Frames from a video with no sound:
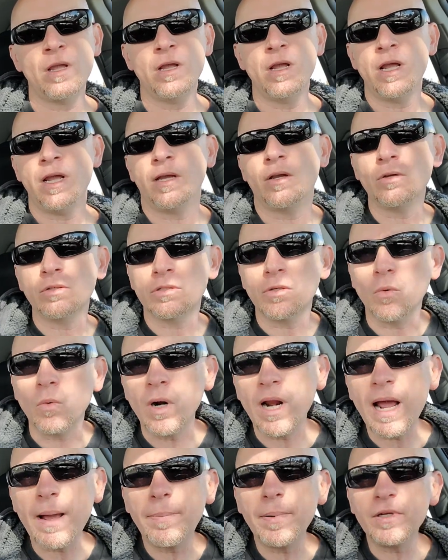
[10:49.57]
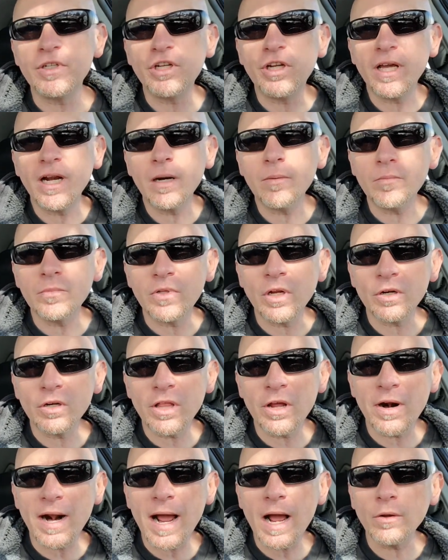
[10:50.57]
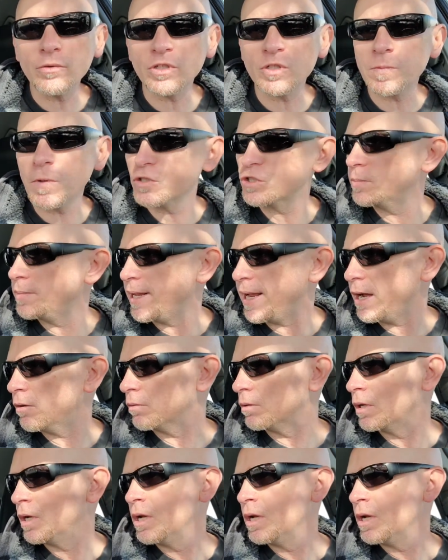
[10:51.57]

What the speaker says: He goes, "What happened? Did you get them? They're out. They're supposed to be out."